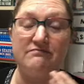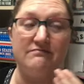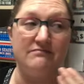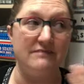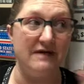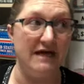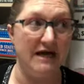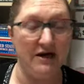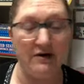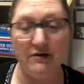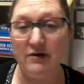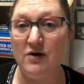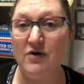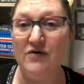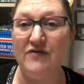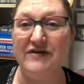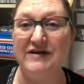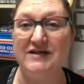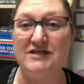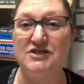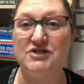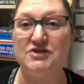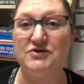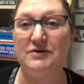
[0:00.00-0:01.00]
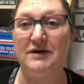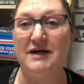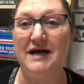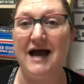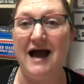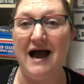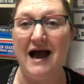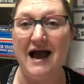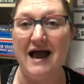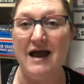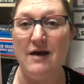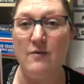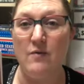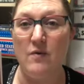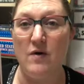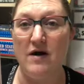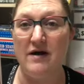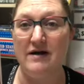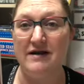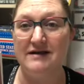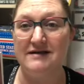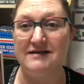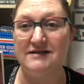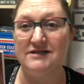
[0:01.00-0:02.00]
hero of history I
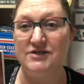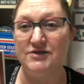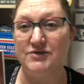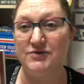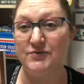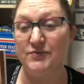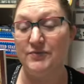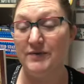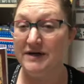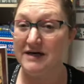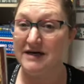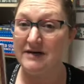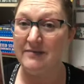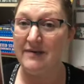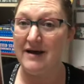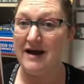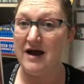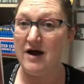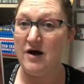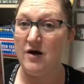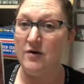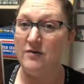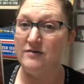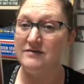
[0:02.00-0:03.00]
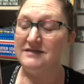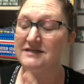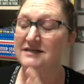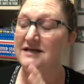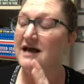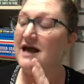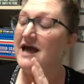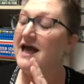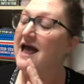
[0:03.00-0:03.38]
wanted to read about,